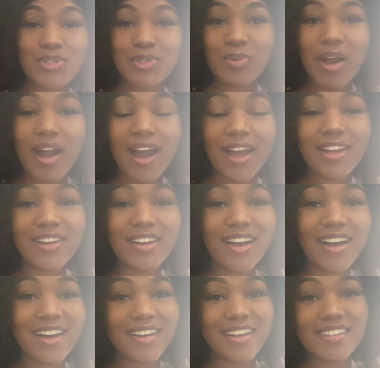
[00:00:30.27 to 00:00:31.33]
to hire
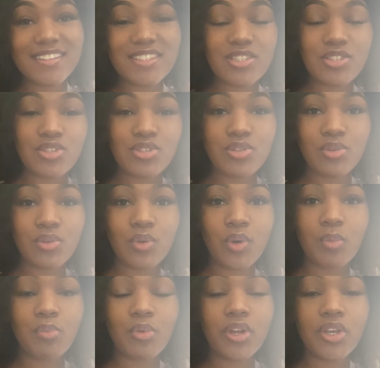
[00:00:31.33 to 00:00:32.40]
us to
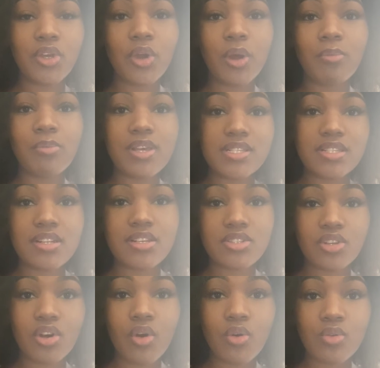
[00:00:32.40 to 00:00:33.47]
bring your business
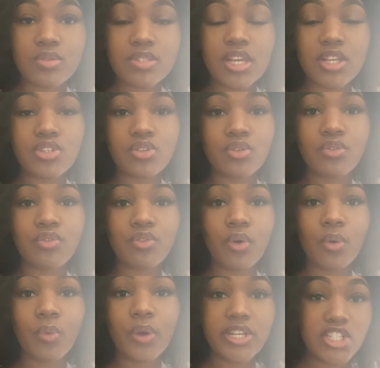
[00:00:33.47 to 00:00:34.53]
goals into
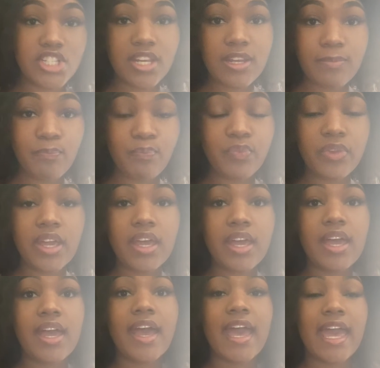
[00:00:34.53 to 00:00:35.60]
fruition.
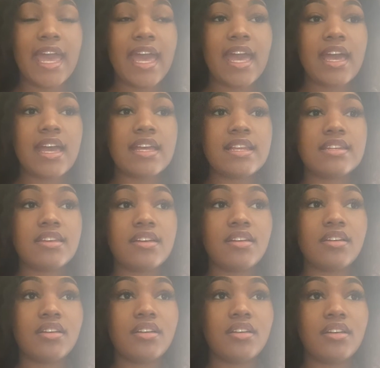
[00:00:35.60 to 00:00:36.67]
And
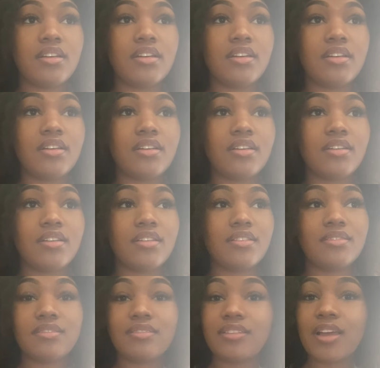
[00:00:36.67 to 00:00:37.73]

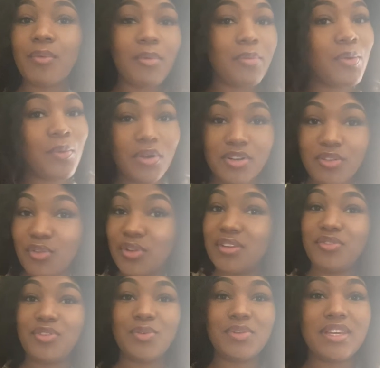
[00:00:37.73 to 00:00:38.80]
that would be wonderful
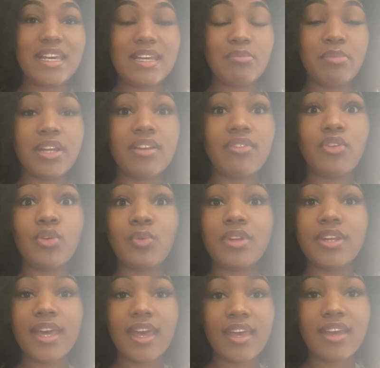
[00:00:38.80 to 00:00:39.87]
if you did. But if you
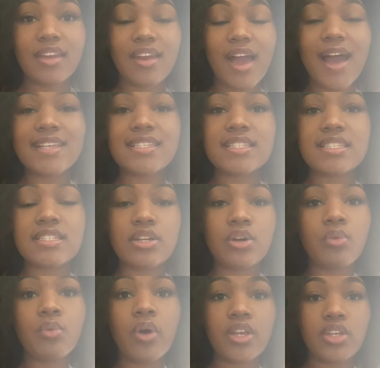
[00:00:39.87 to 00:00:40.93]
didn't, I still
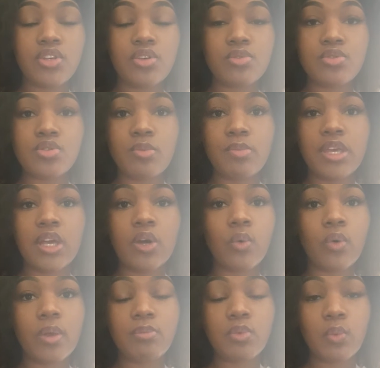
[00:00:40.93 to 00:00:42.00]
want you to be
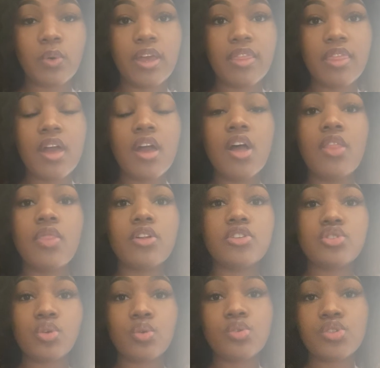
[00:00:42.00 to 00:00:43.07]
equipped with the
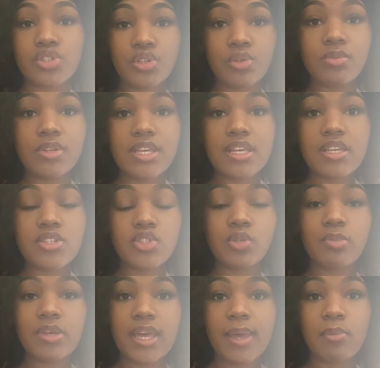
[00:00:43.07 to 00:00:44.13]
tools you need to
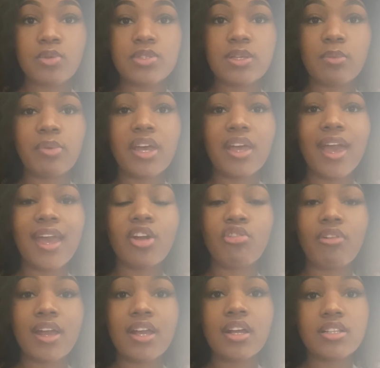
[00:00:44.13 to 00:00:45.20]
be able to pick a
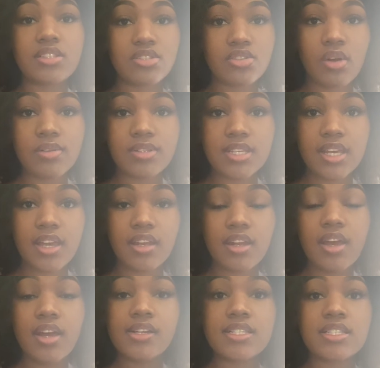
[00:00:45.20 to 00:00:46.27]
great consultant,
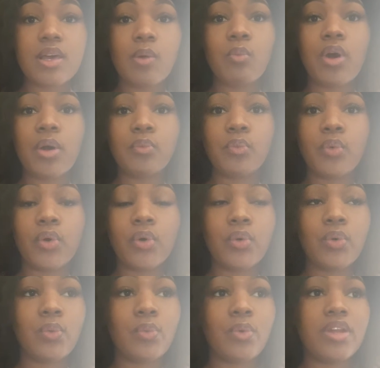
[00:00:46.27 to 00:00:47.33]
someone
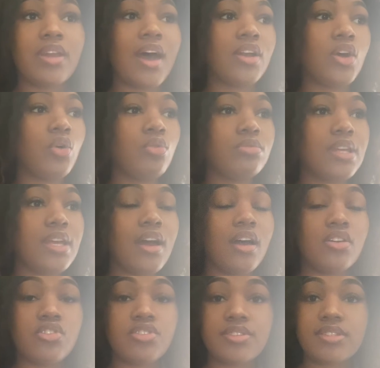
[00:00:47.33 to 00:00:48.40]
who would not only
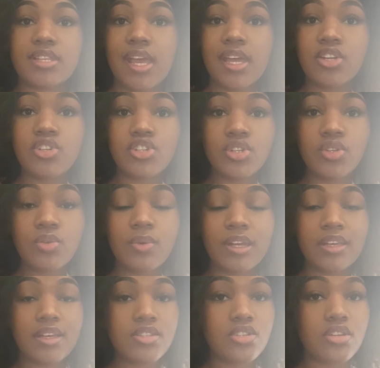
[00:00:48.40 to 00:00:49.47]
understand you and
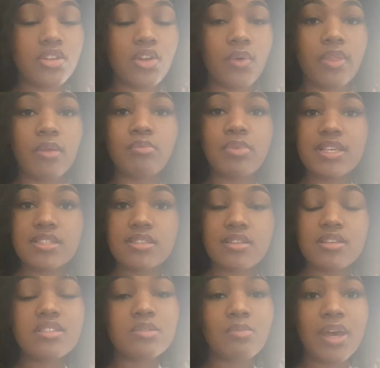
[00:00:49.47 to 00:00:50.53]
get to know the
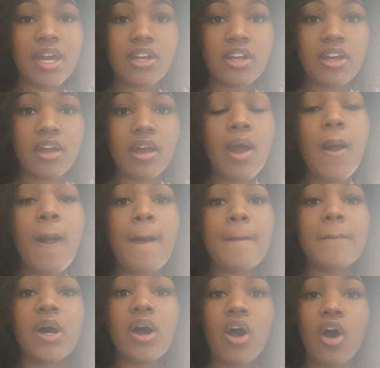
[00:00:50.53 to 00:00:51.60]
business better,
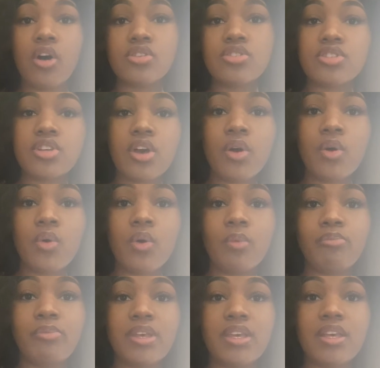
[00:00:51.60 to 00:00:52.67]
but also
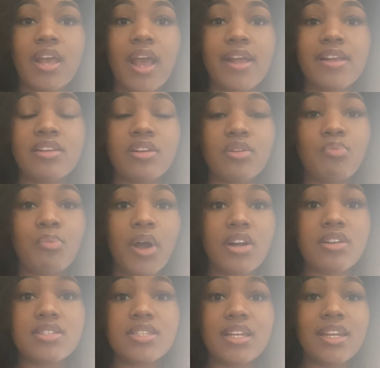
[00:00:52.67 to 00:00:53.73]
be a good
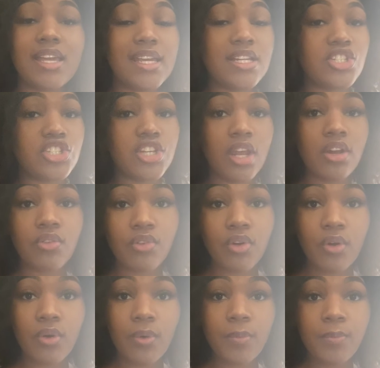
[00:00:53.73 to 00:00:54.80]
person in
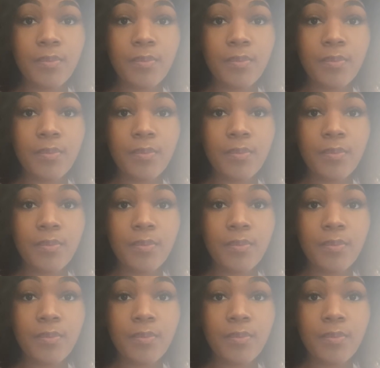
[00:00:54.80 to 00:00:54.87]
general,